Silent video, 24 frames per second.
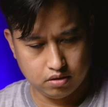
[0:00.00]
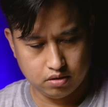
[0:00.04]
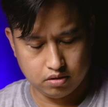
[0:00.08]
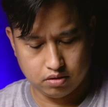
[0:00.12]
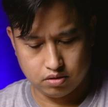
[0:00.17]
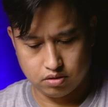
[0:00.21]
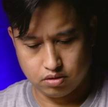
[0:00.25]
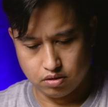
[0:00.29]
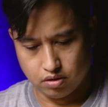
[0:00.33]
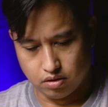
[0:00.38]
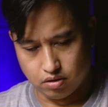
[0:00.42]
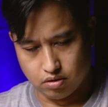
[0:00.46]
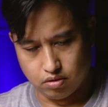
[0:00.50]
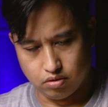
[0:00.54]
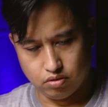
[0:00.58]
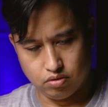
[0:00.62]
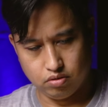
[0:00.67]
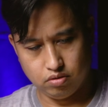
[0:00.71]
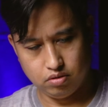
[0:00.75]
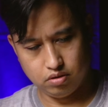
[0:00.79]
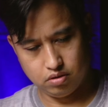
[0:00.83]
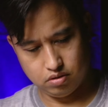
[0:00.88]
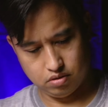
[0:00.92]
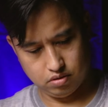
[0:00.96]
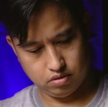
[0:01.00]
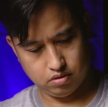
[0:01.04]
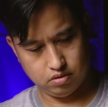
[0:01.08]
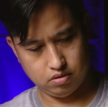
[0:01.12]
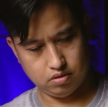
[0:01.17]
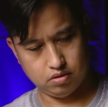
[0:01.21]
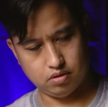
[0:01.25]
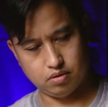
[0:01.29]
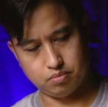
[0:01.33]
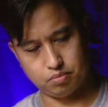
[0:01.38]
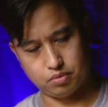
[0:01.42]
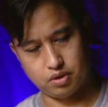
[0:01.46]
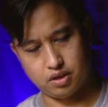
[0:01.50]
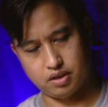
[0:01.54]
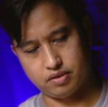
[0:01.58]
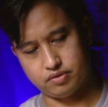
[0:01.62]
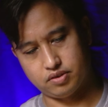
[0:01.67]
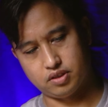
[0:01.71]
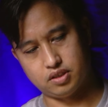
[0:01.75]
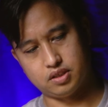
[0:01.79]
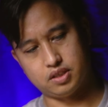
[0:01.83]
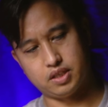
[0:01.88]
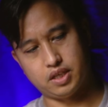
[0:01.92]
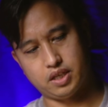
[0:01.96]
So I'm going
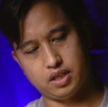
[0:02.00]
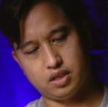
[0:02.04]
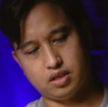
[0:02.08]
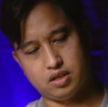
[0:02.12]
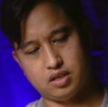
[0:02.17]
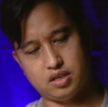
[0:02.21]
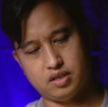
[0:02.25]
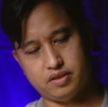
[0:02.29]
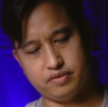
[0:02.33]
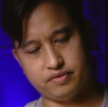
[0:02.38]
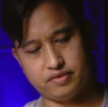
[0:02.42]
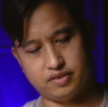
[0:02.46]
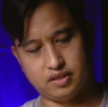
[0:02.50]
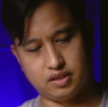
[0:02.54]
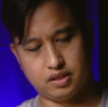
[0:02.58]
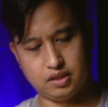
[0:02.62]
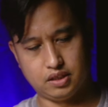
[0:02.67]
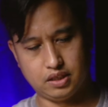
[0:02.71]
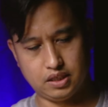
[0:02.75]
to take off